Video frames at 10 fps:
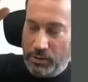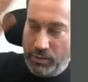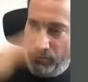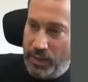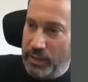
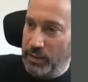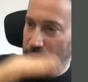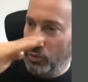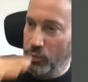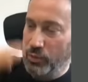
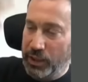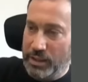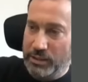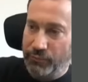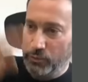dividing north
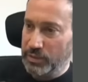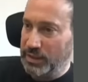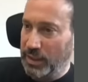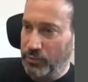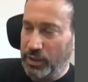gaza from
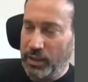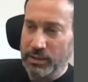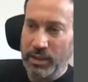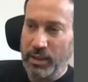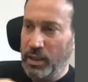south
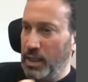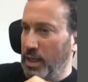gaza